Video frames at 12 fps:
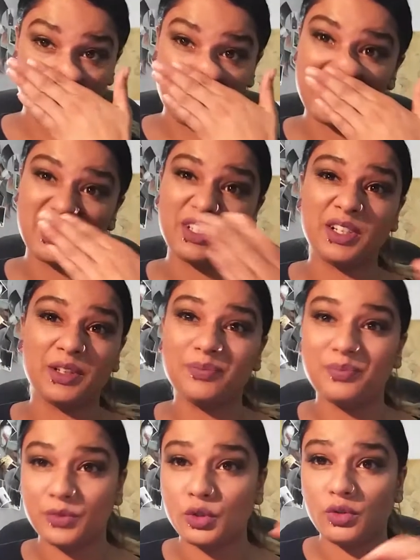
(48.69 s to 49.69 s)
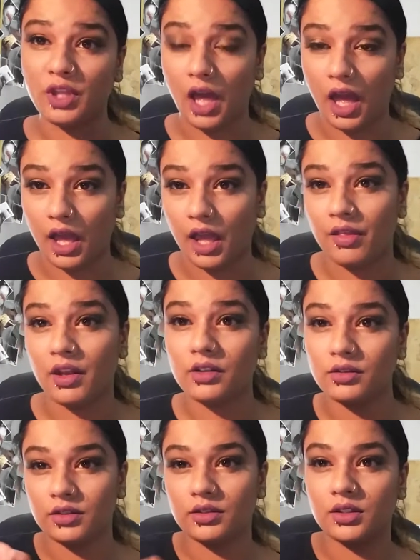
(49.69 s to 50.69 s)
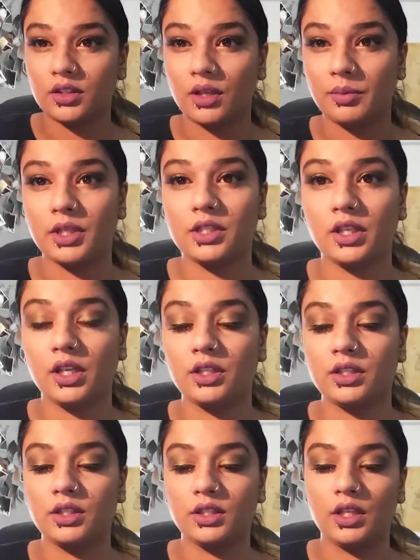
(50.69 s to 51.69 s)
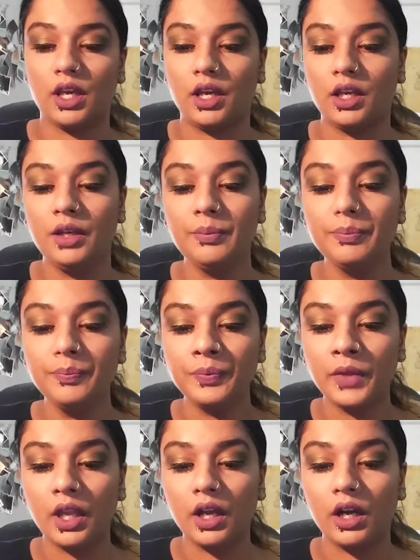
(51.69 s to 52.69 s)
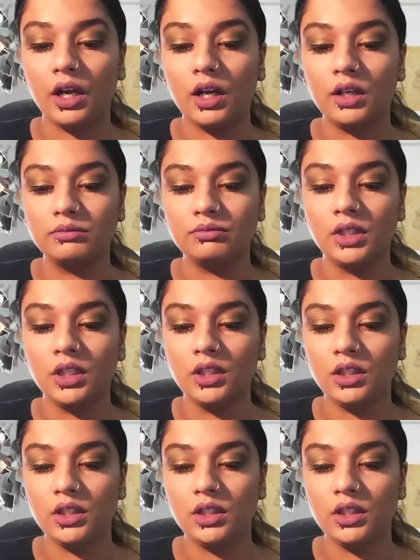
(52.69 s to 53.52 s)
So I'm just gonna do that, and then I'll do some celebrities because yeah, I don't